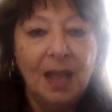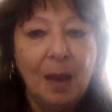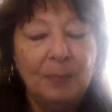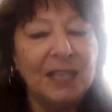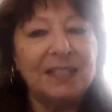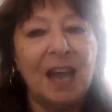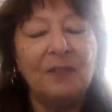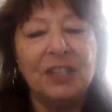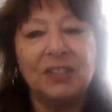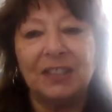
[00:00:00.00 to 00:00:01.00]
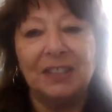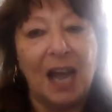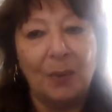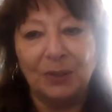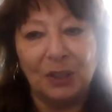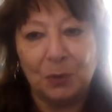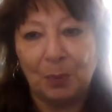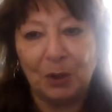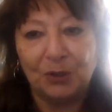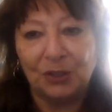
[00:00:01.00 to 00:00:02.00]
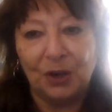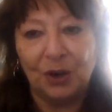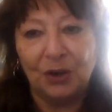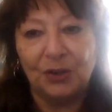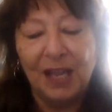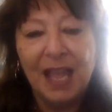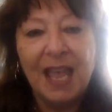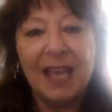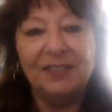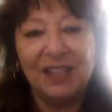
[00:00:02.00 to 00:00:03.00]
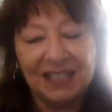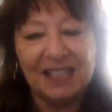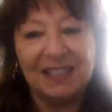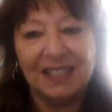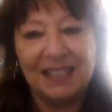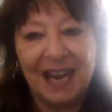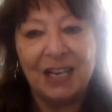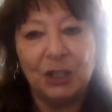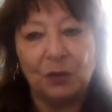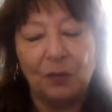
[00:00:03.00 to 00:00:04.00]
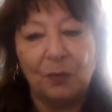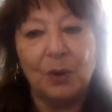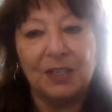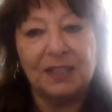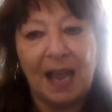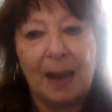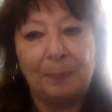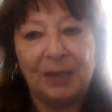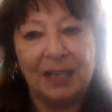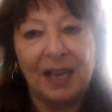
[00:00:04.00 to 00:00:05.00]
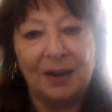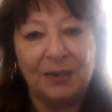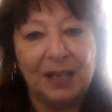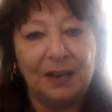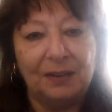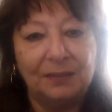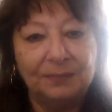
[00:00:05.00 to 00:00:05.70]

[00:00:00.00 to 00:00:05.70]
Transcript: But that's obviously not what this person heard. And this is the danger of what is happening out here.